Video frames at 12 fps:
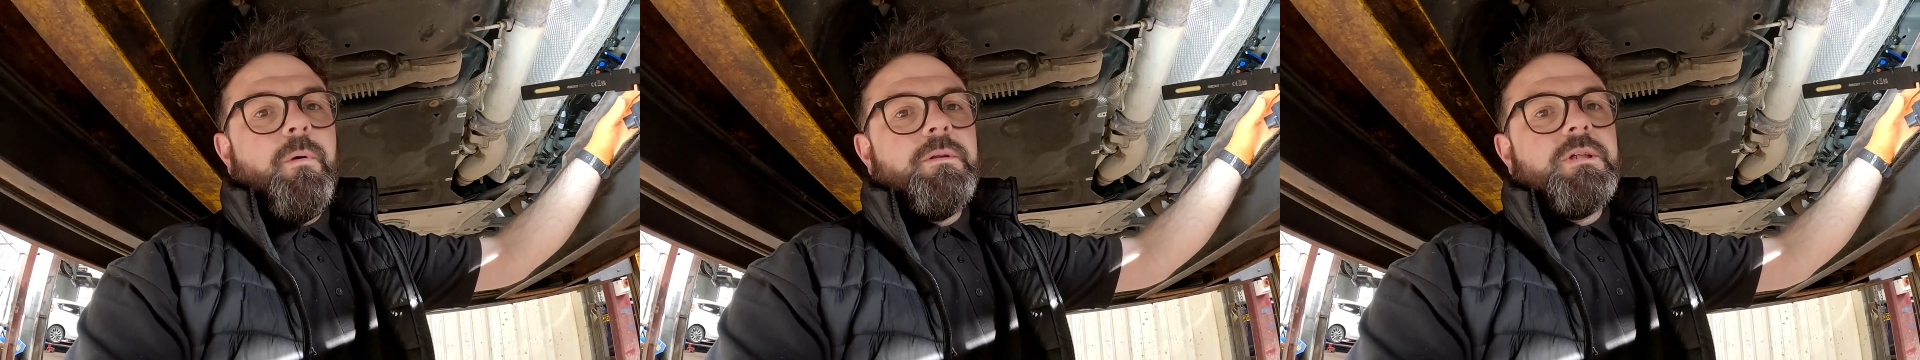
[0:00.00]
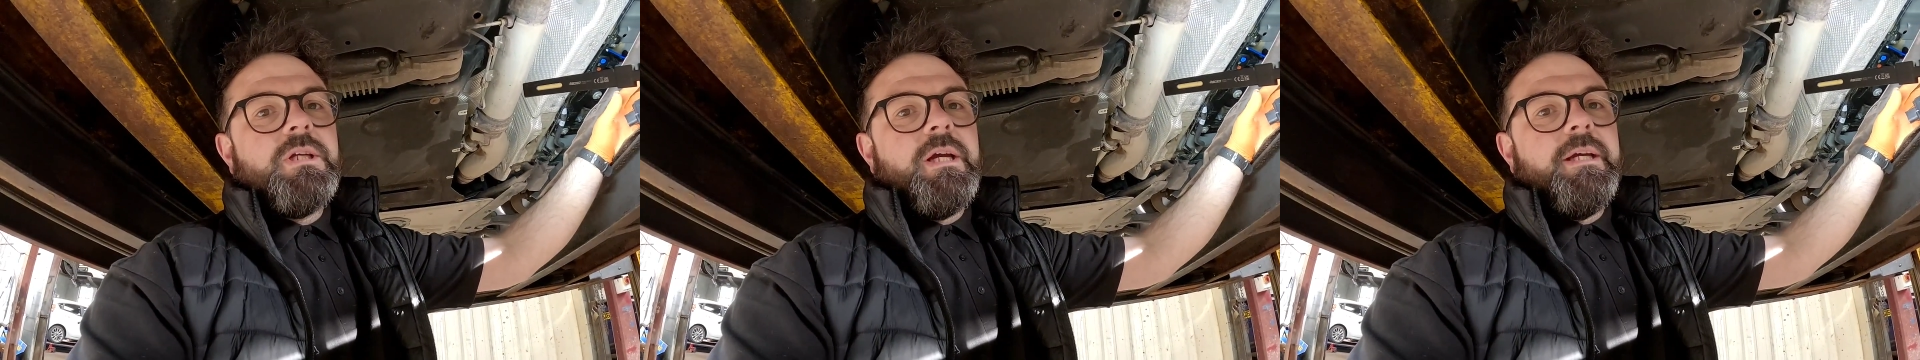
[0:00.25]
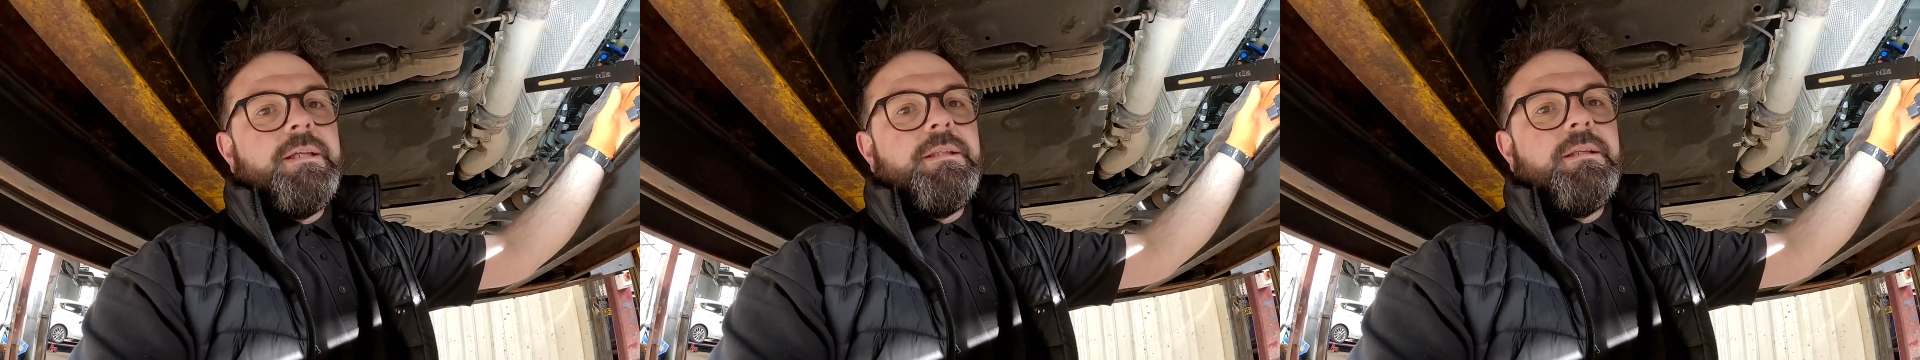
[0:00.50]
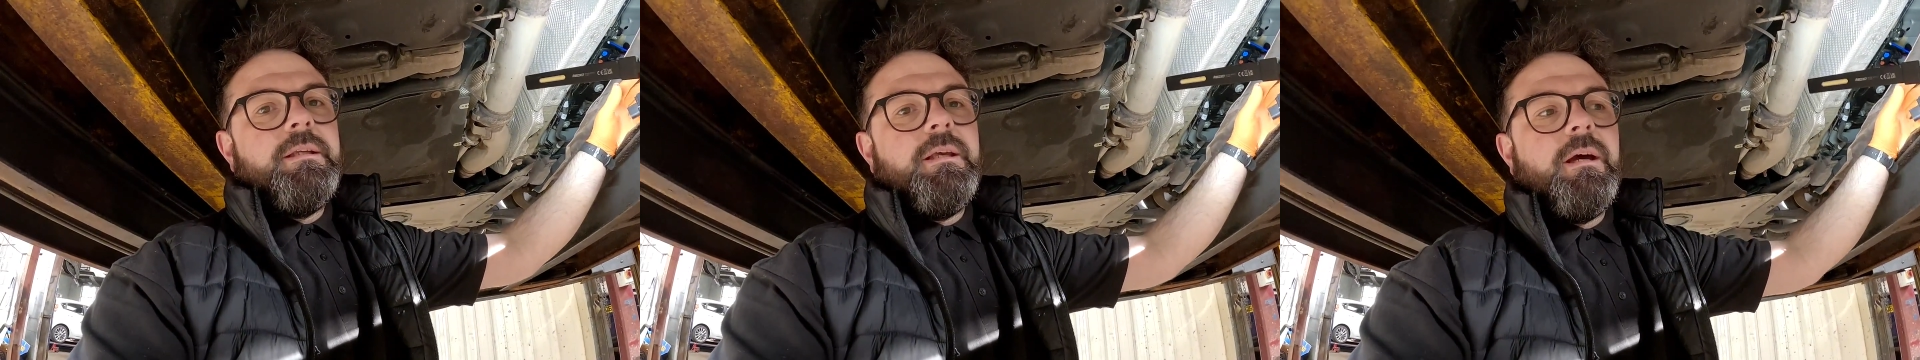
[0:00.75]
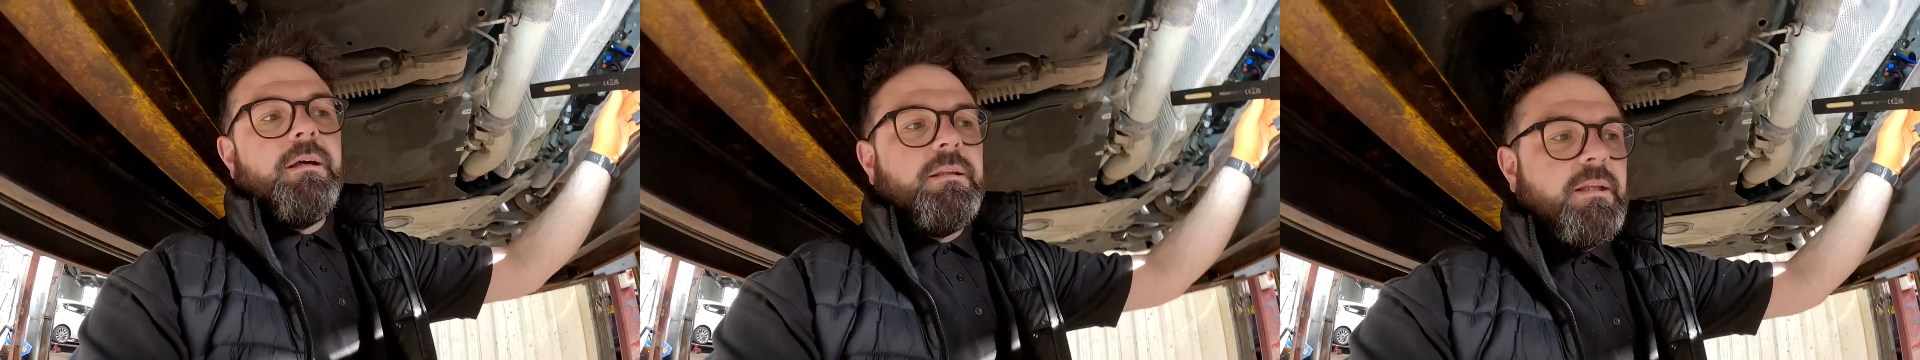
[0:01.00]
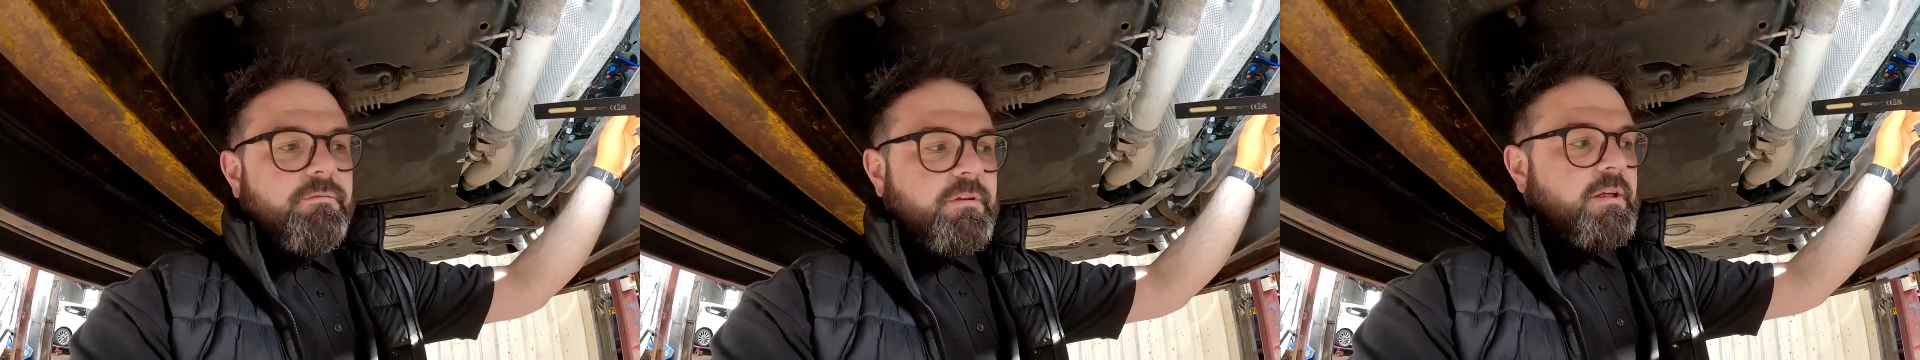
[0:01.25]
one side and
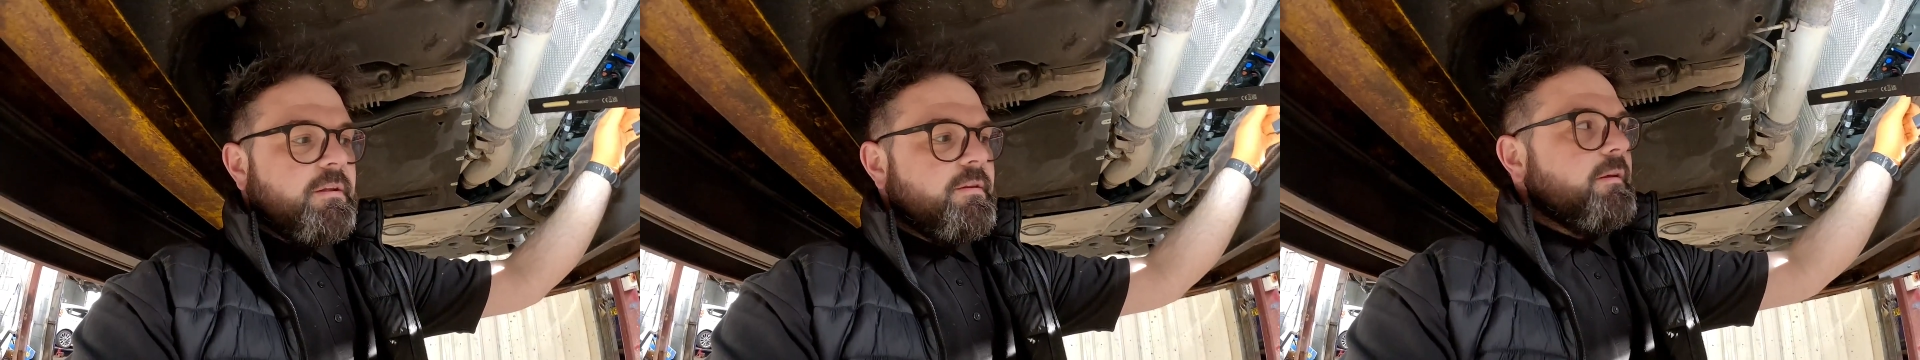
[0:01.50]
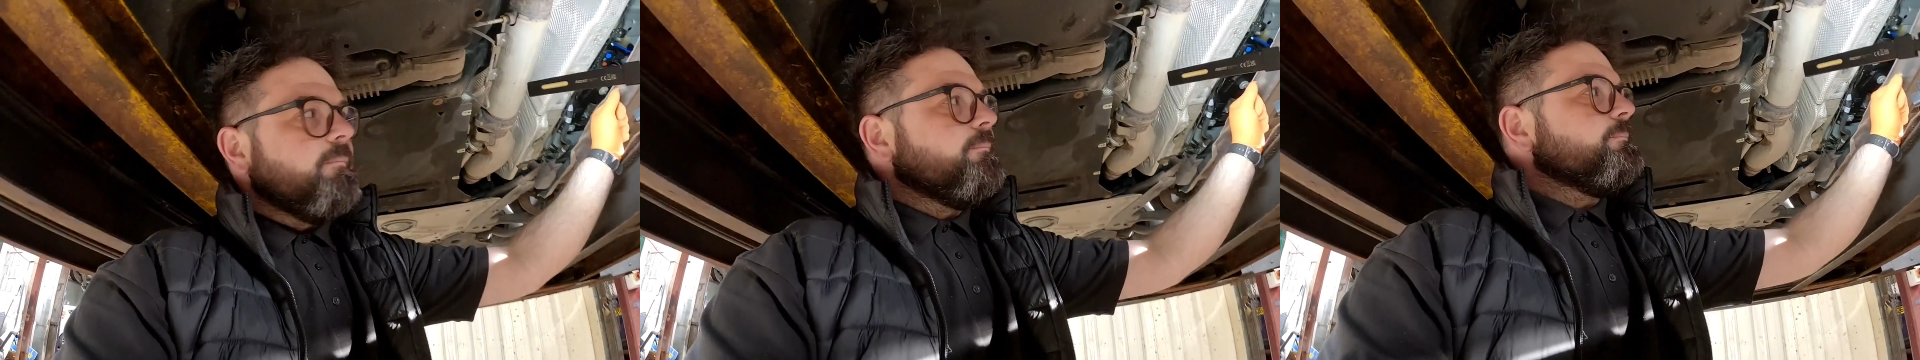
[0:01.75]
lift the other.